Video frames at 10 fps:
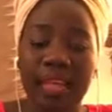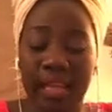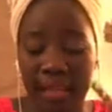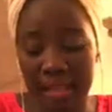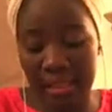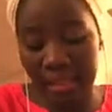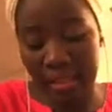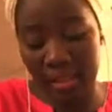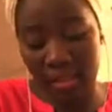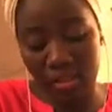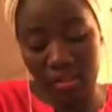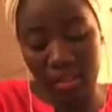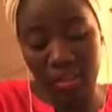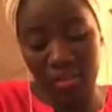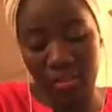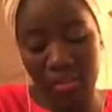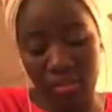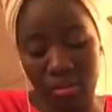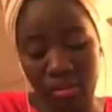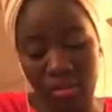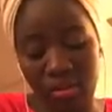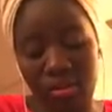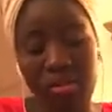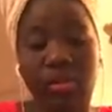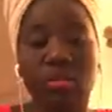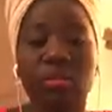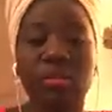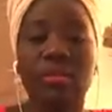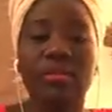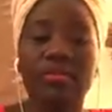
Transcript: and listening to me for all this long.